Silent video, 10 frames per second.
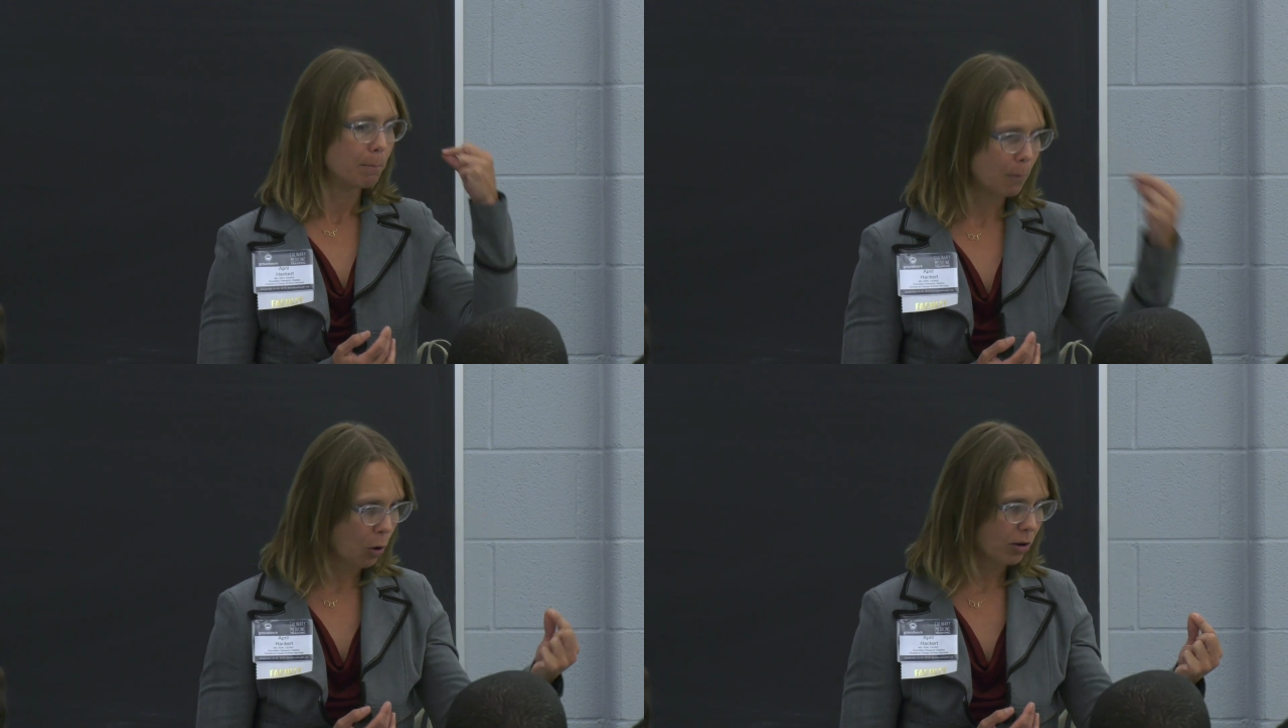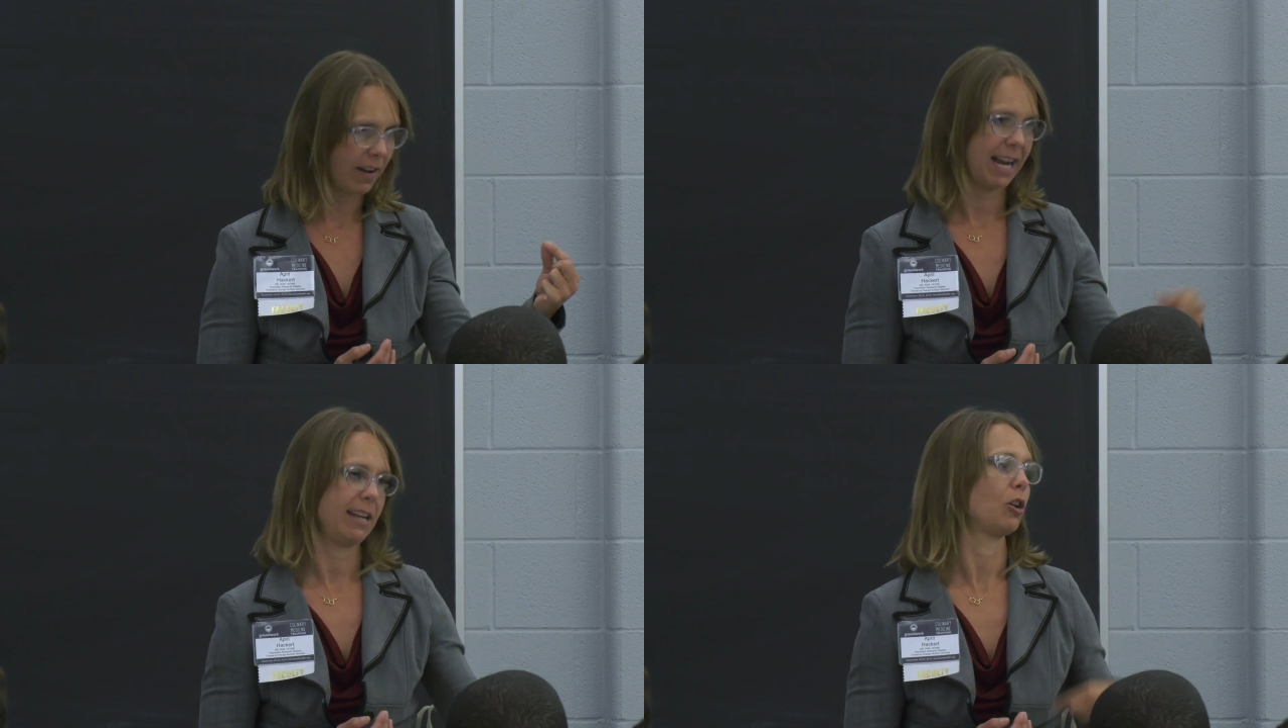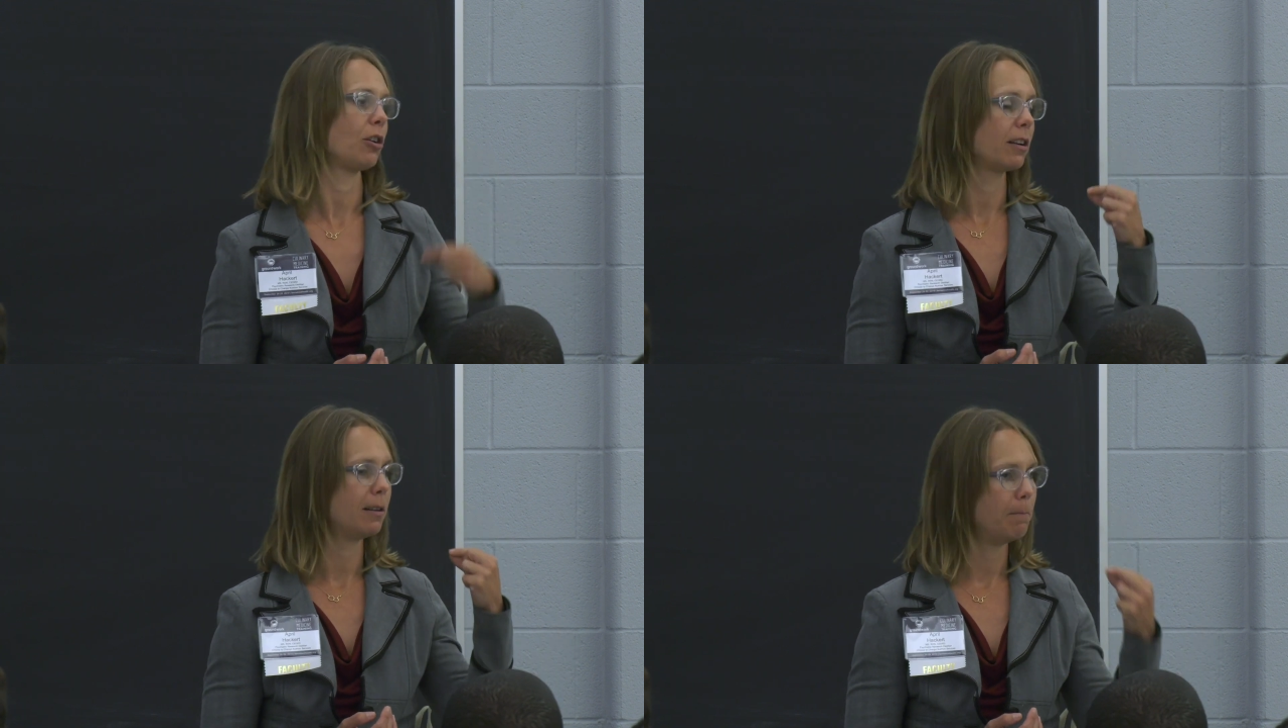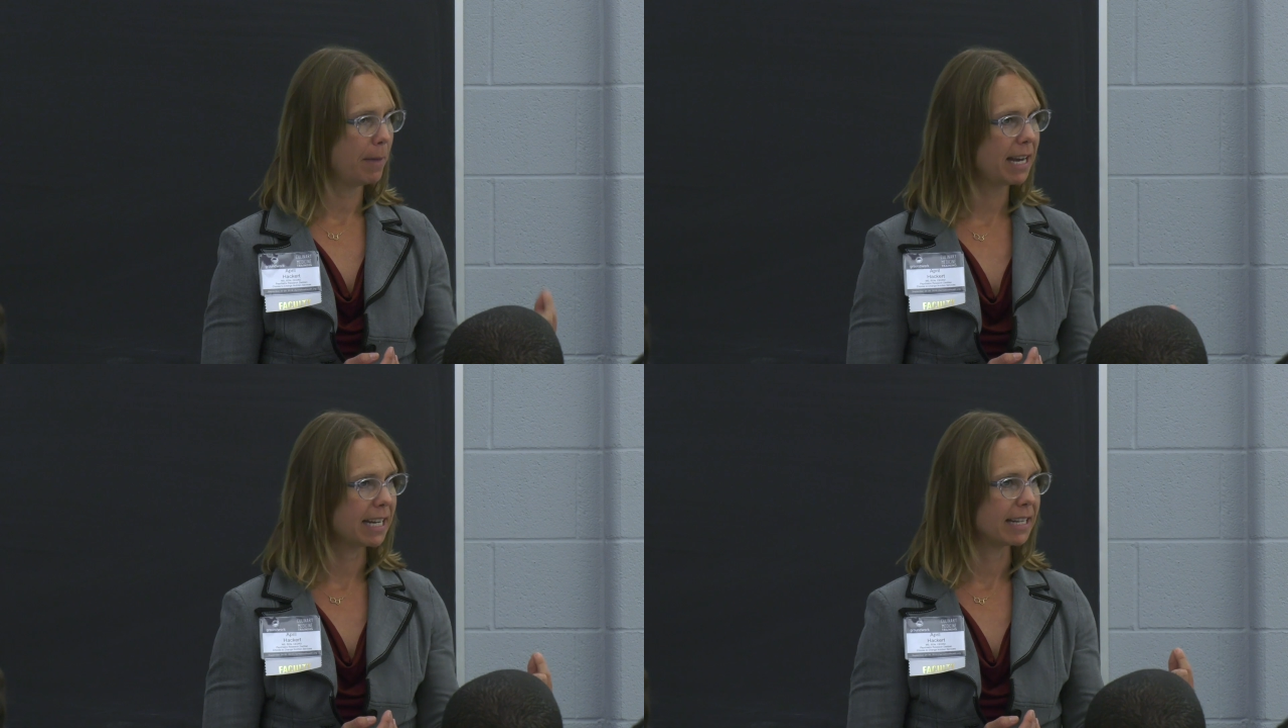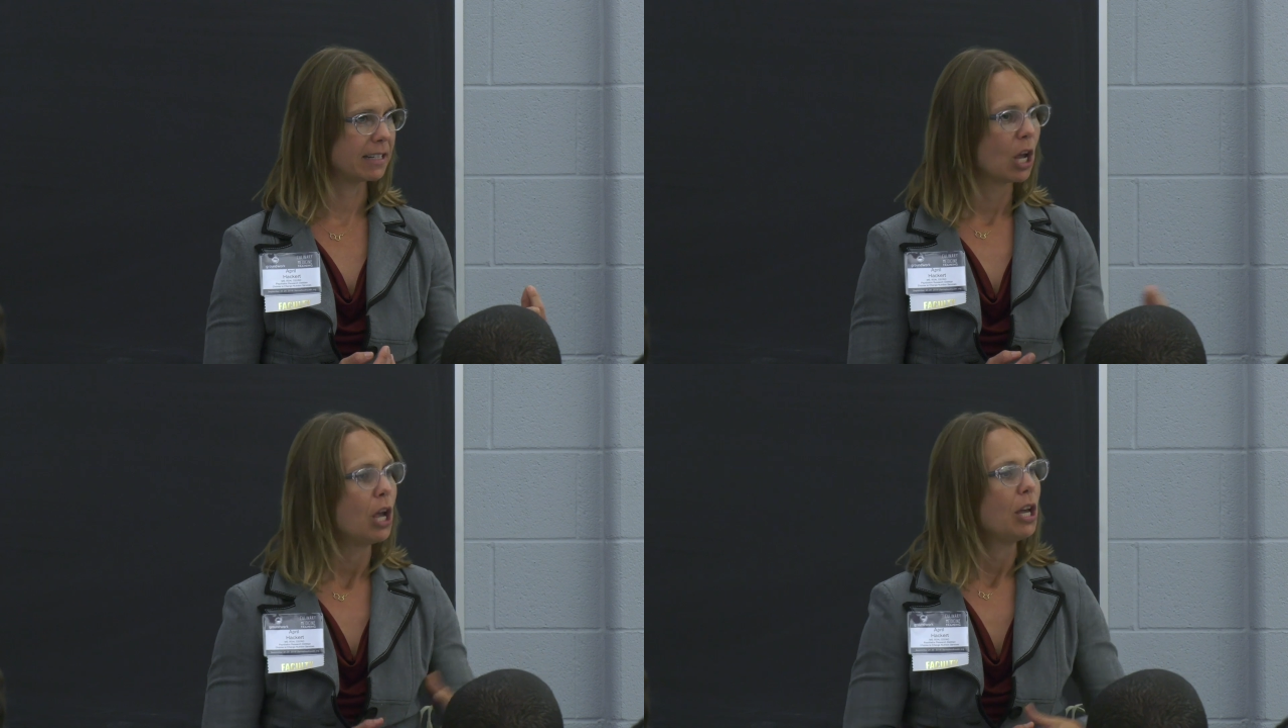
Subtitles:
motivated or committed,